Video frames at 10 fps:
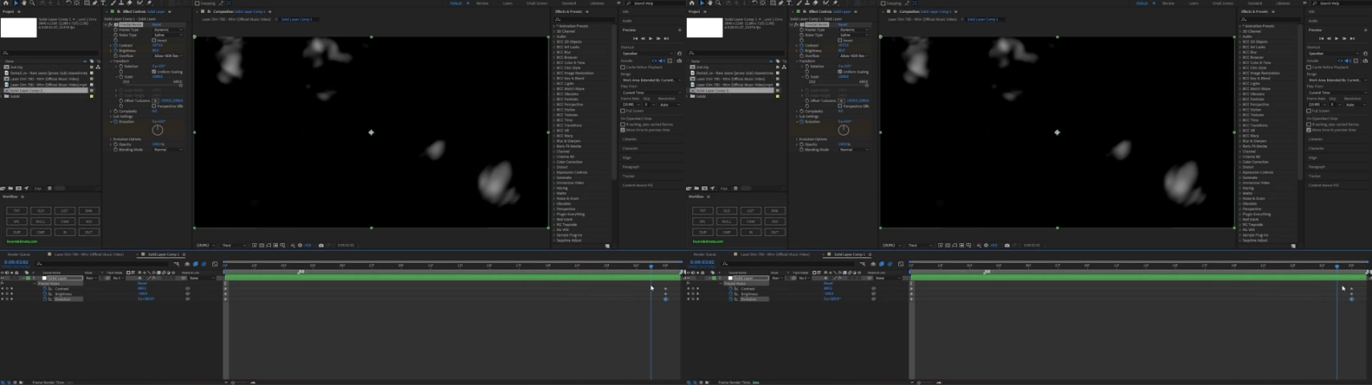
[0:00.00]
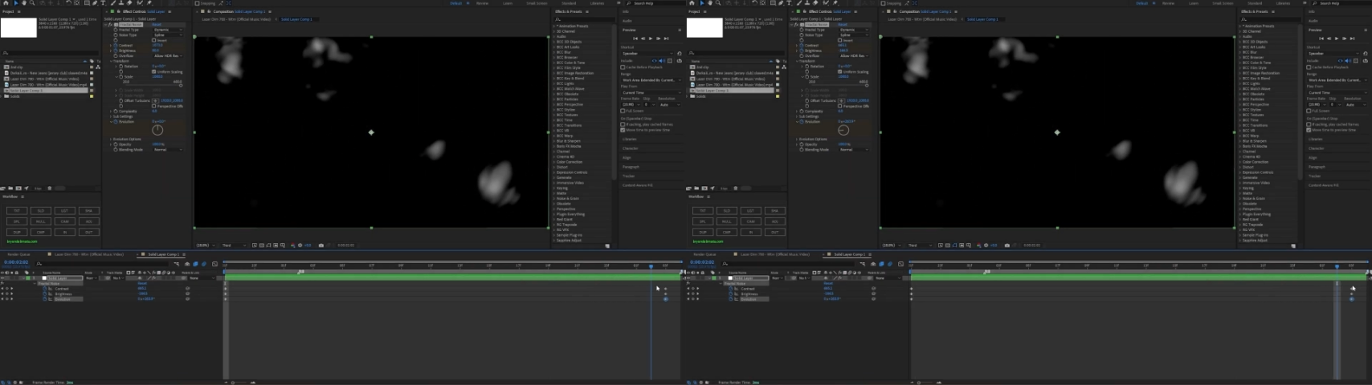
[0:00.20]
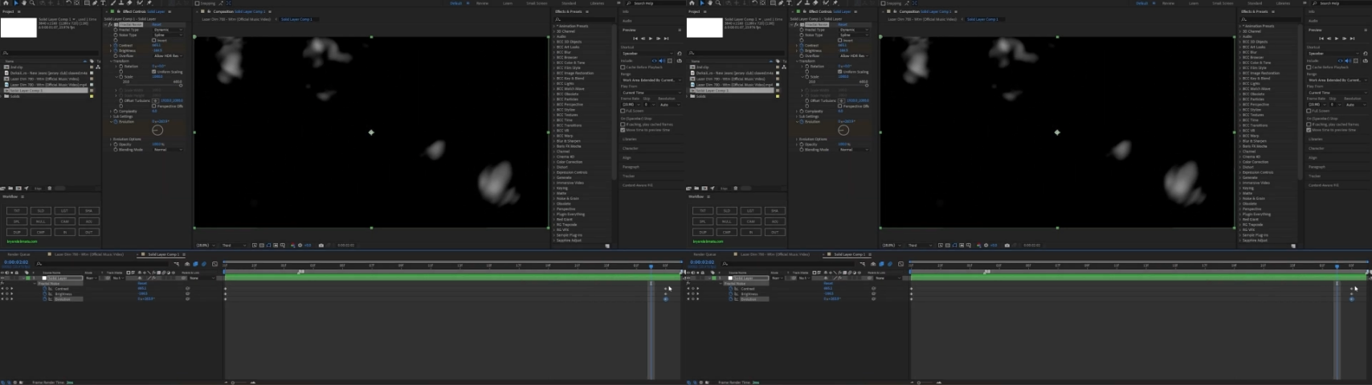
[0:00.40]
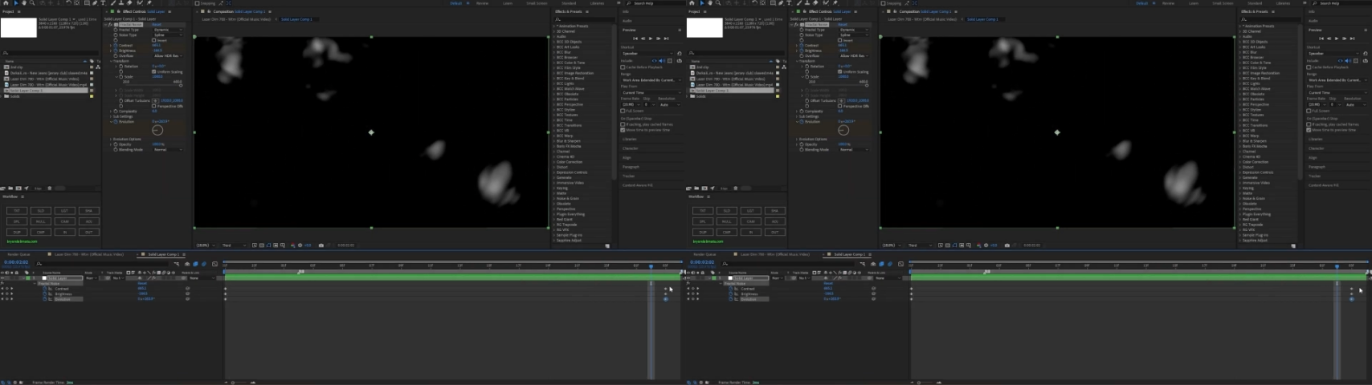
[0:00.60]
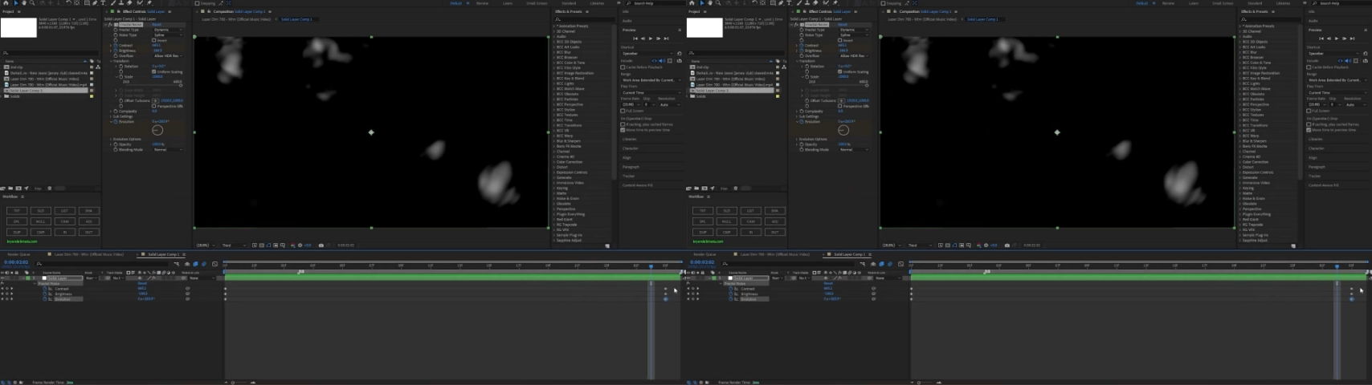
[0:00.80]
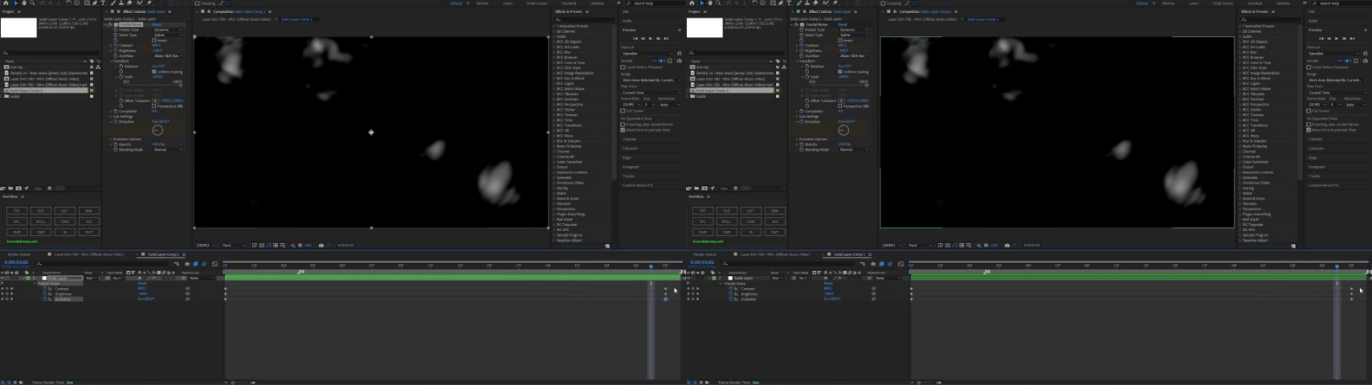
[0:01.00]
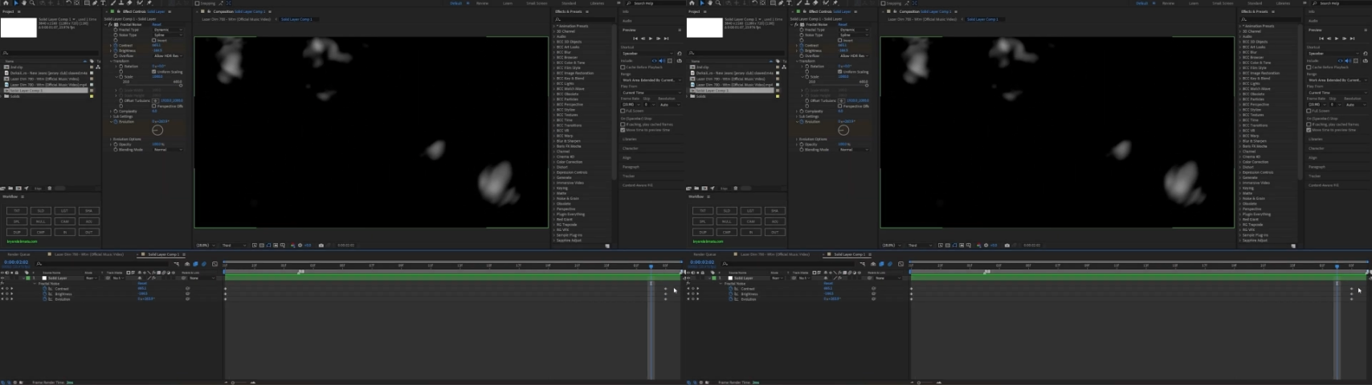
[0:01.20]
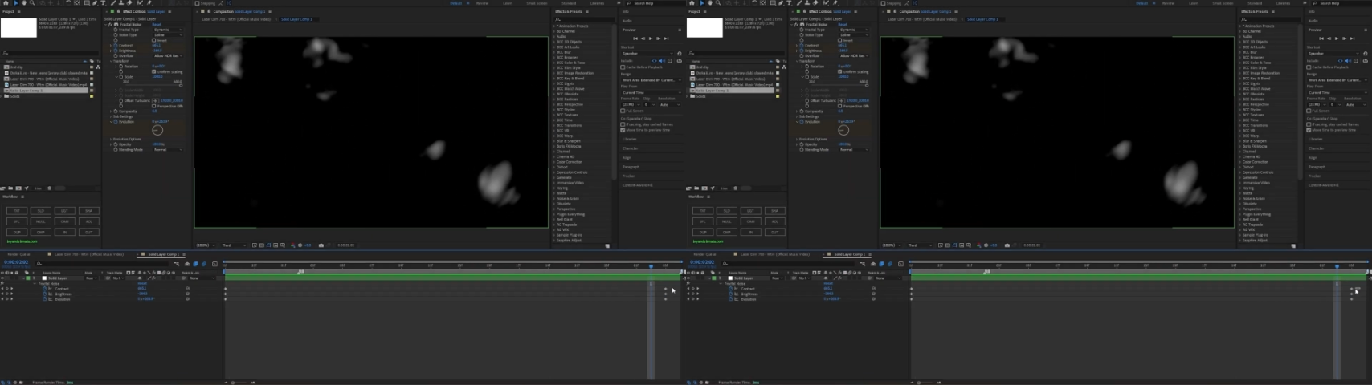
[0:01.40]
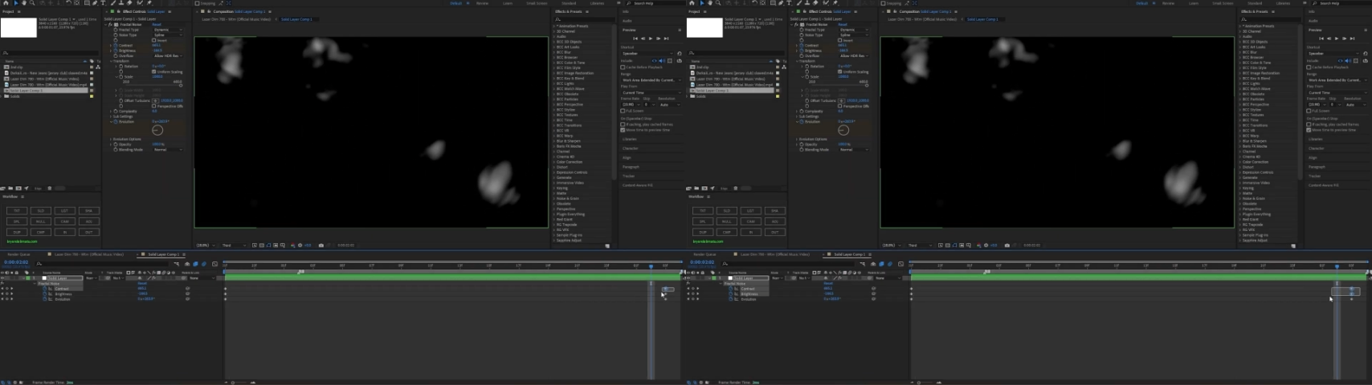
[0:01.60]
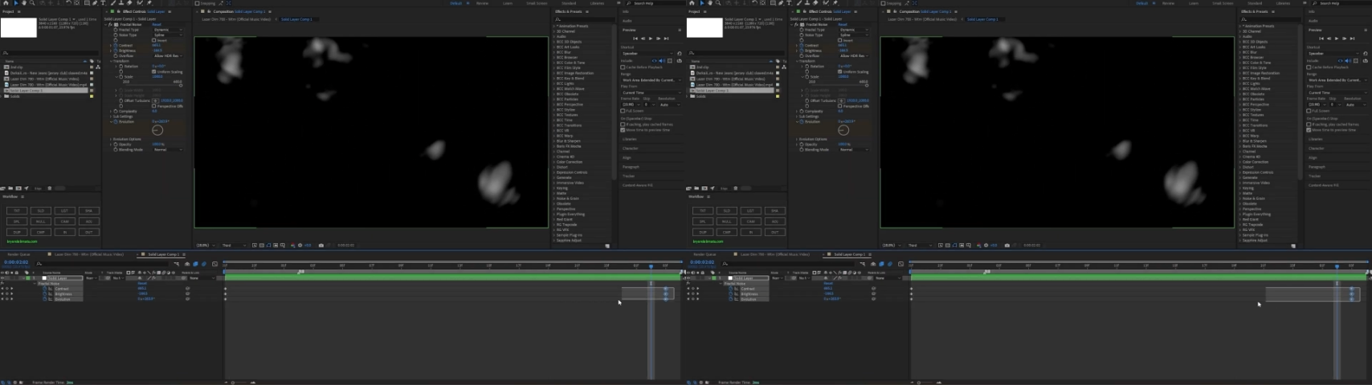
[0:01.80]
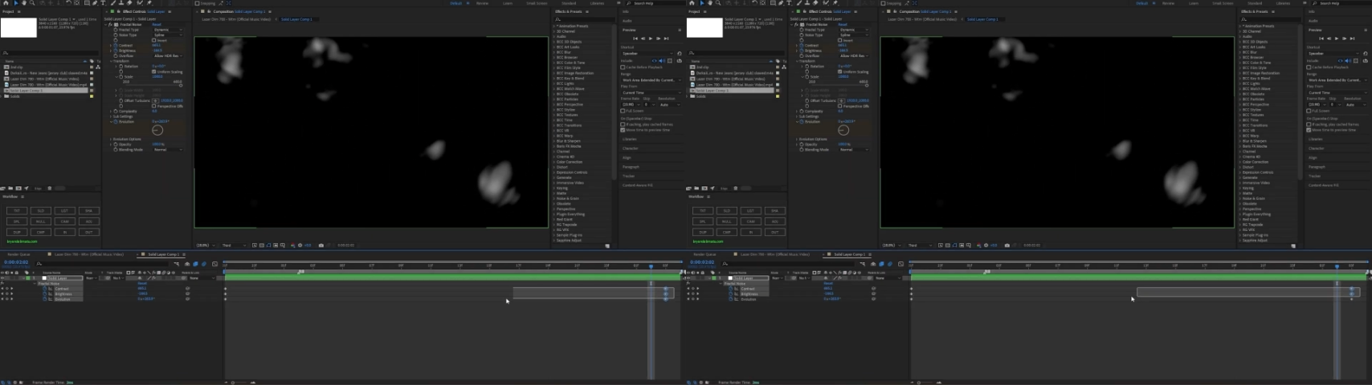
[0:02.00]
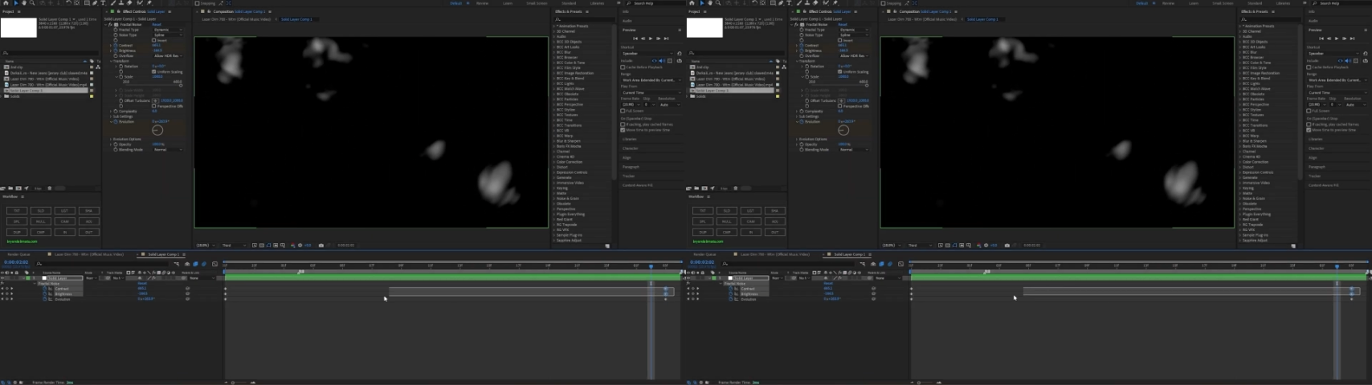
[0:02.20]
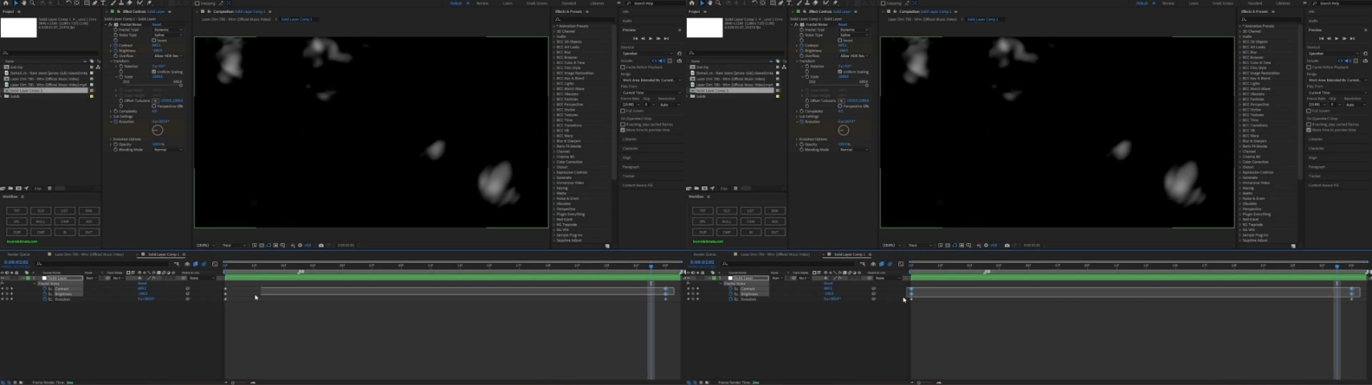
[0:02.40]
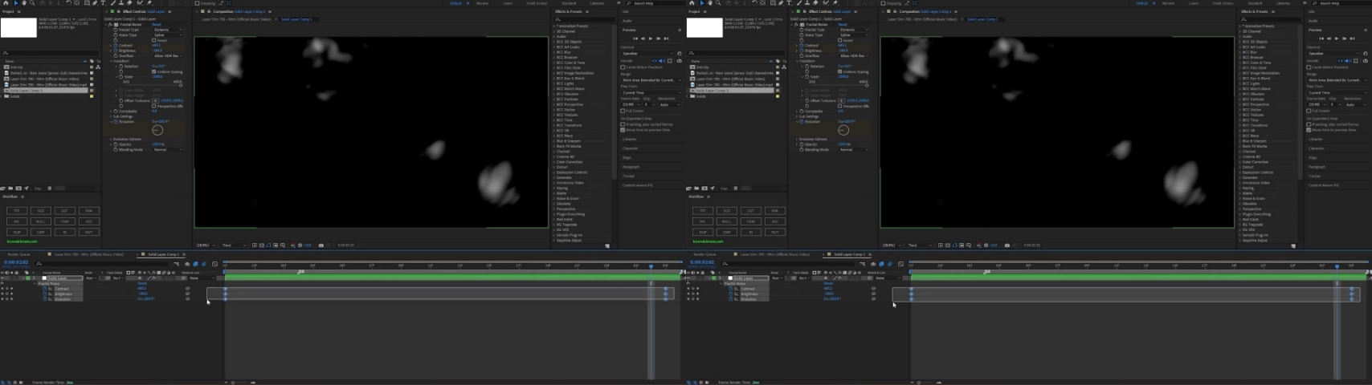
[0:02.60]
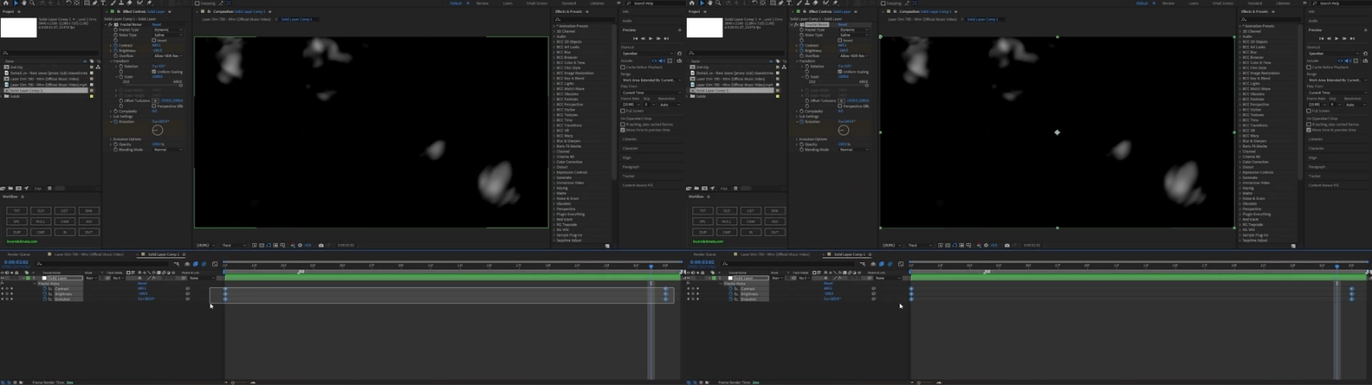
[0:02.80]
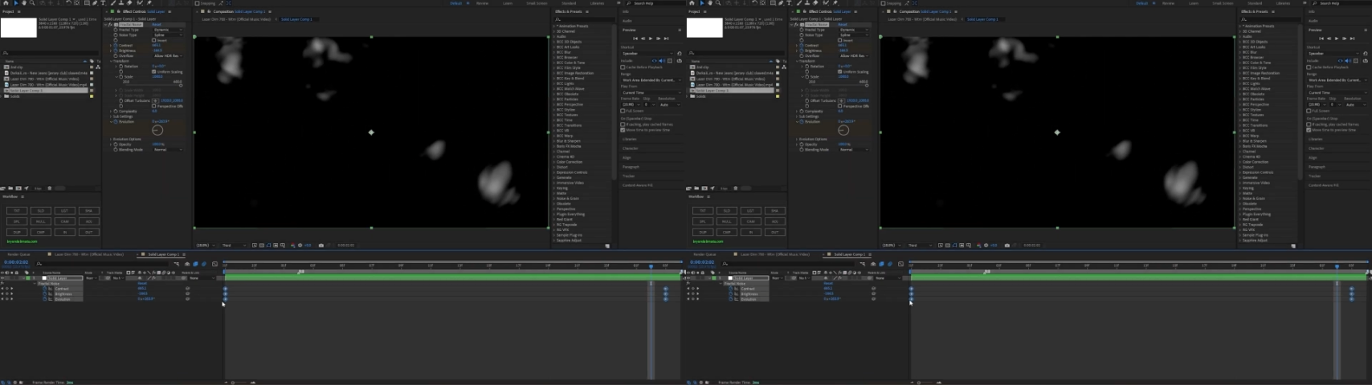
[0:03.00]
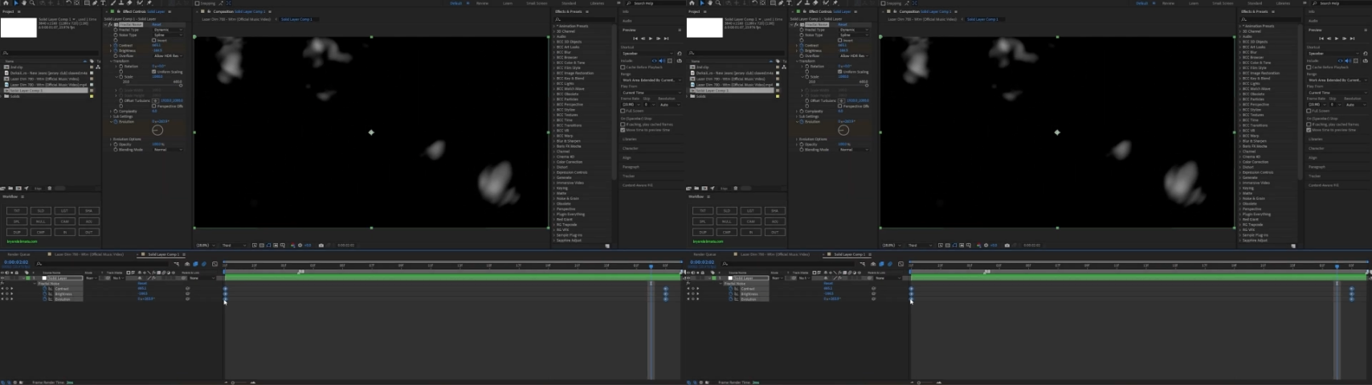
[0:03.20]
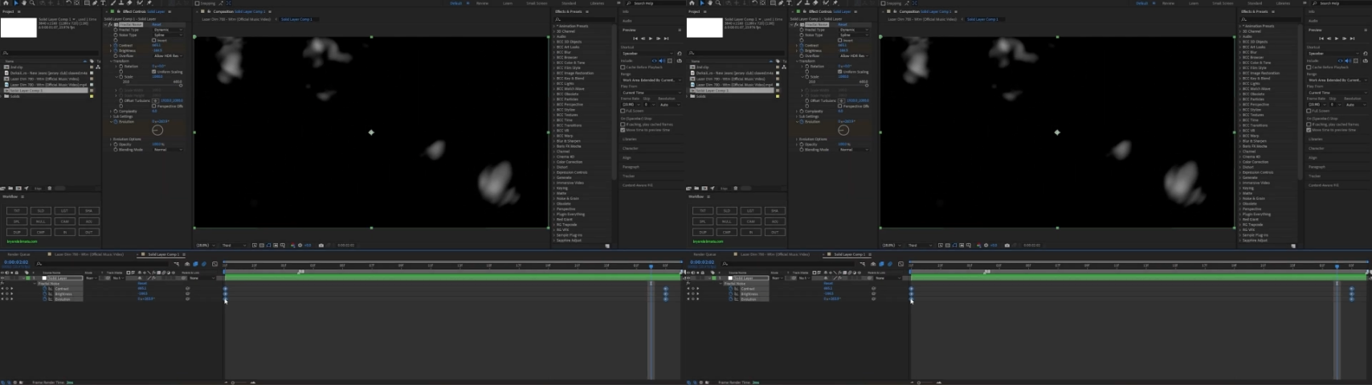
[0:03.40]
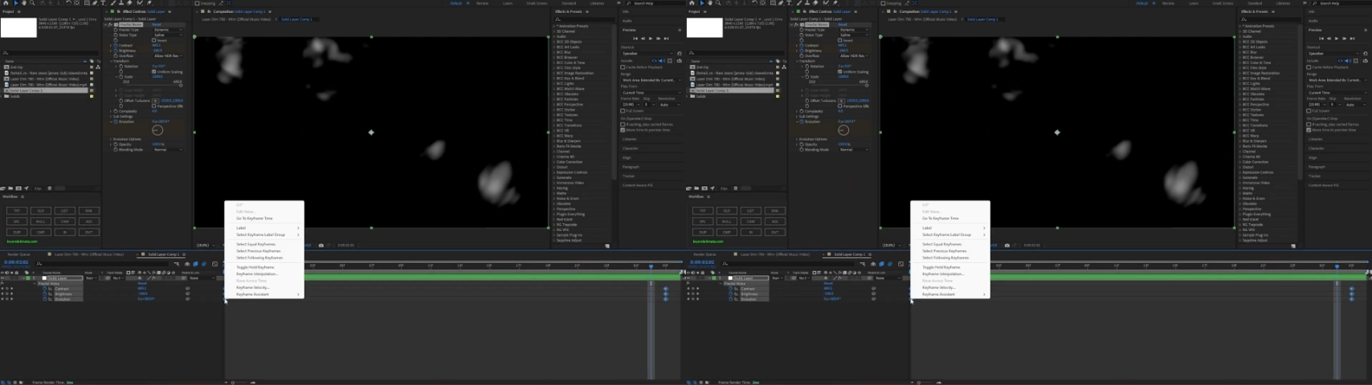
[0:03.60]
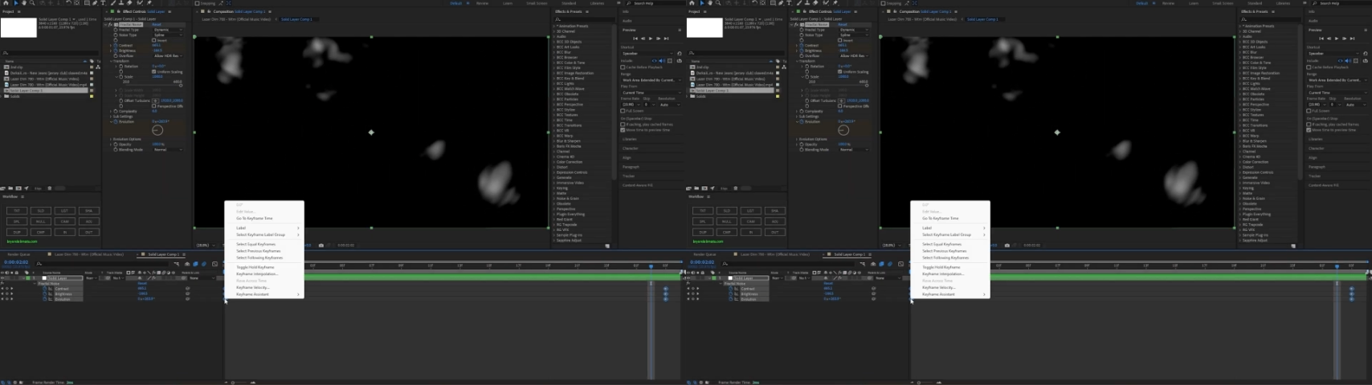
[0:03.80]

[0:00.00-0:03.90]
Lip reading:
No face is visible, so there are no lips to read.